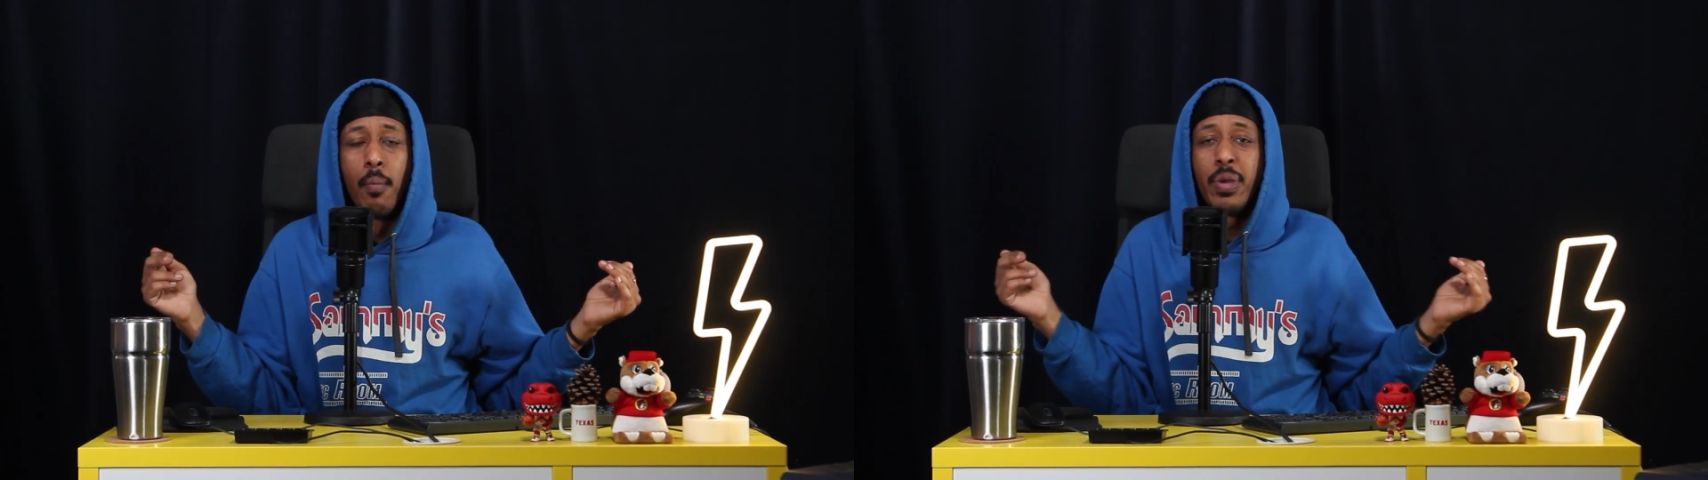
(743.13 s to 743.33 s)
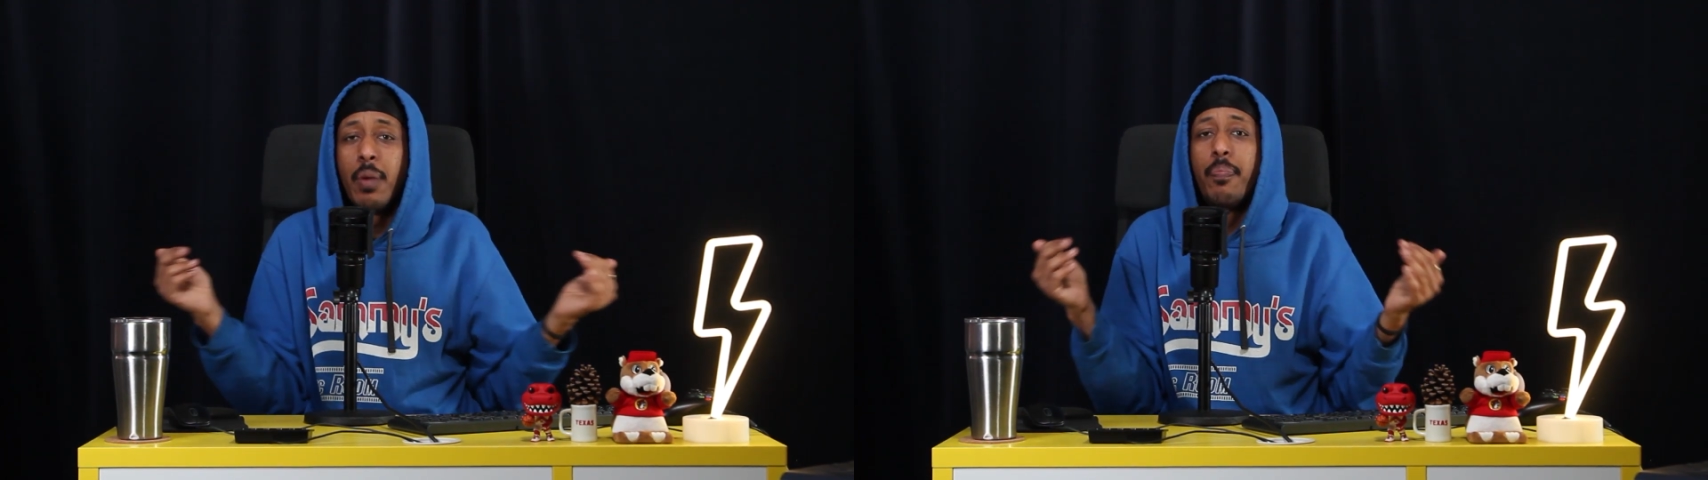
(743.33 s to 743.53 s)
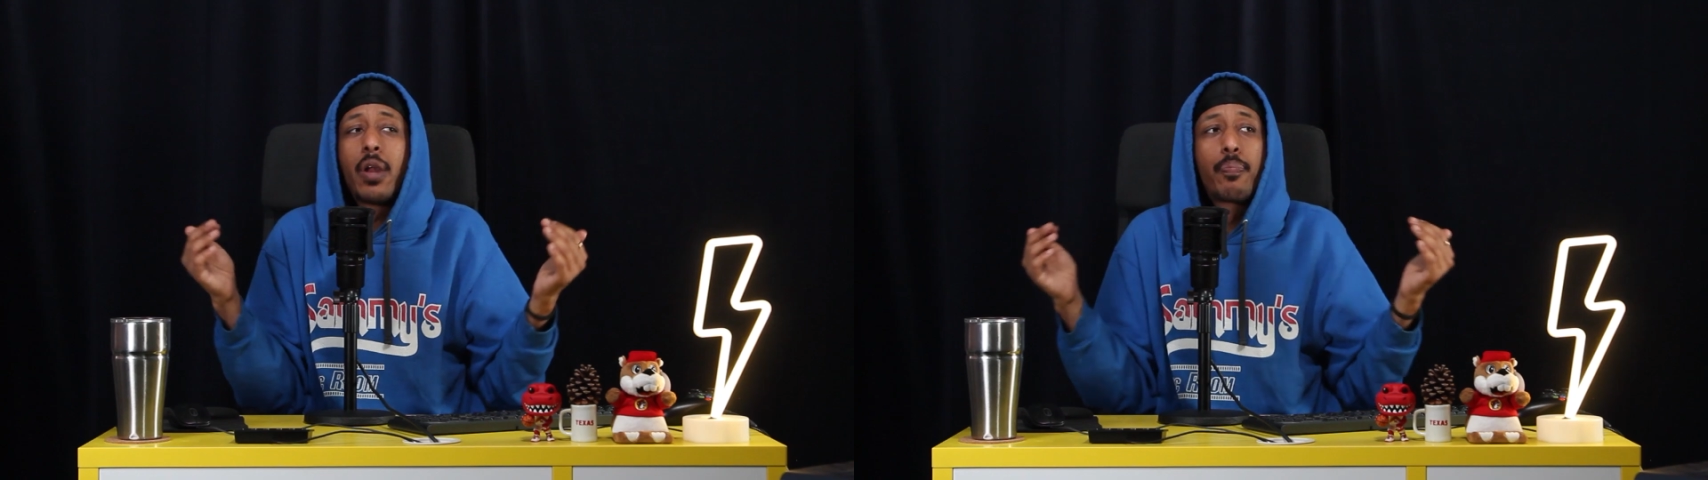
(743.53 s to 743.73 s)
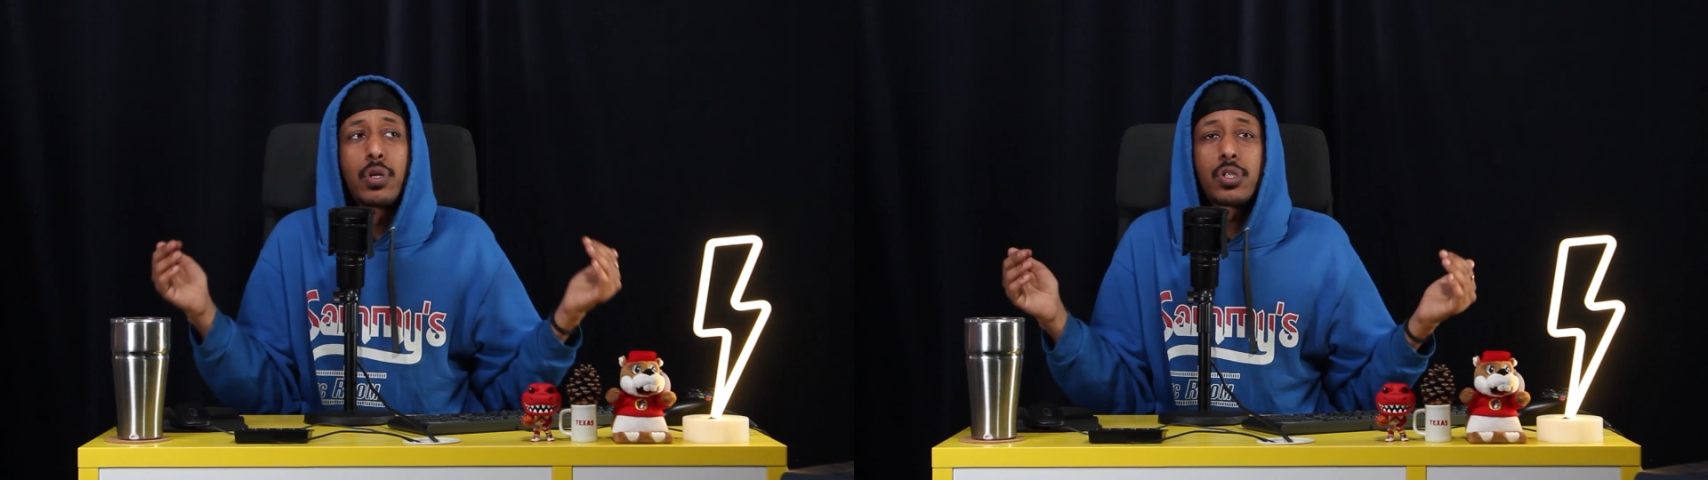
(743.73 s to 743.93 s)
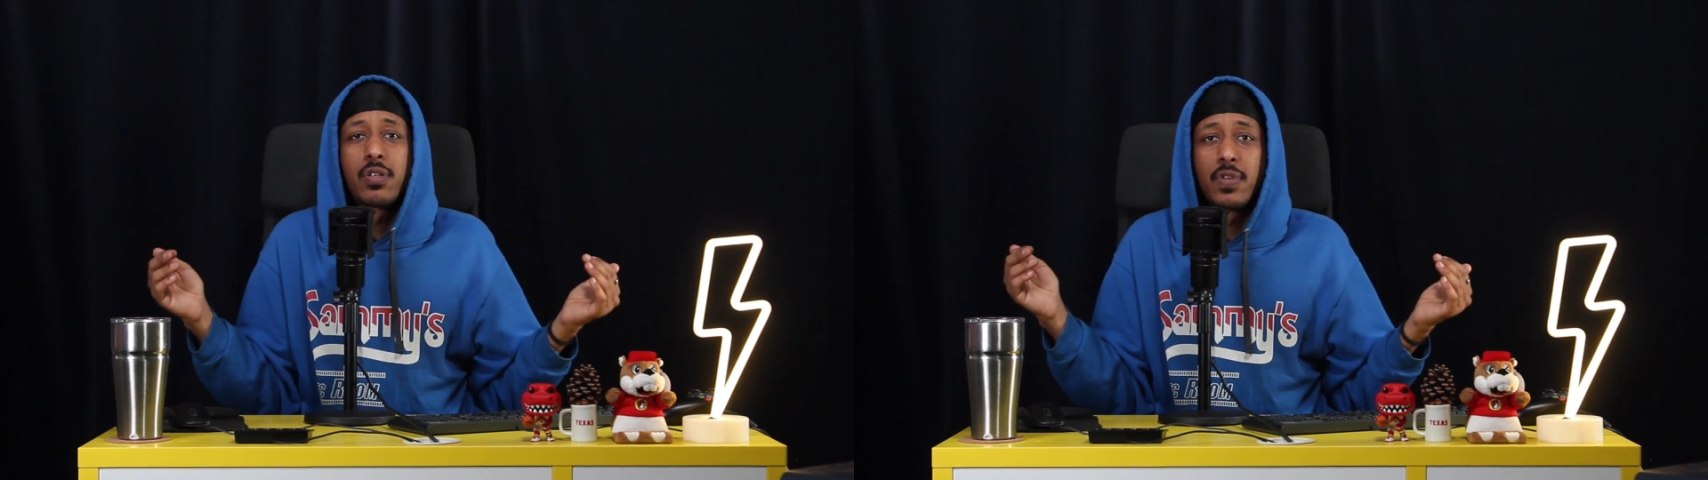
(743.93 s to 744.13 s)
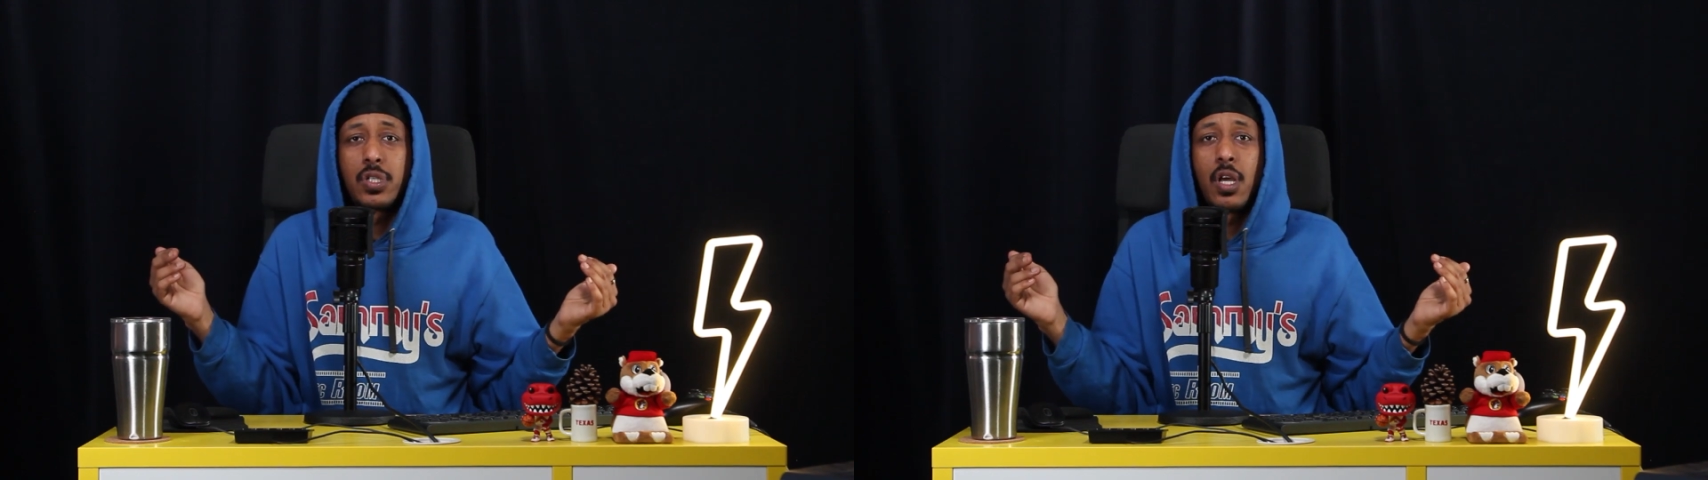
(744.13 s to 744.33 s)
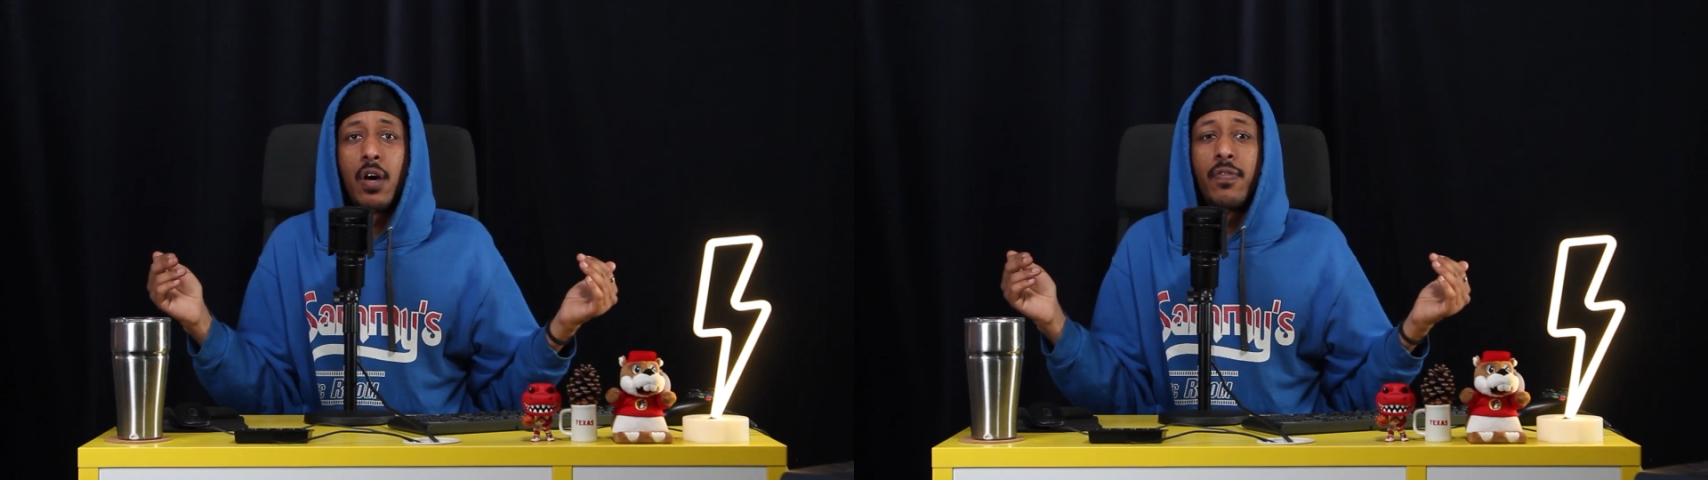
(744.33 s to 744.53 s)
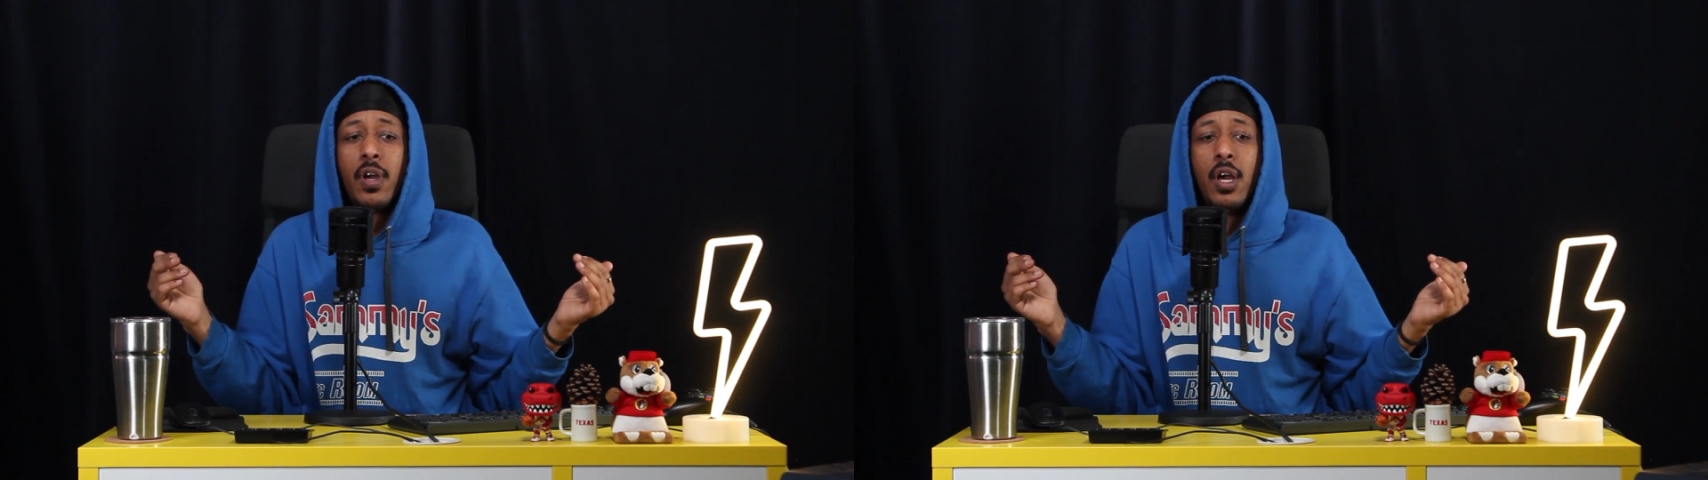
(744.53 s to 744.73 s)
Be a better person of yourself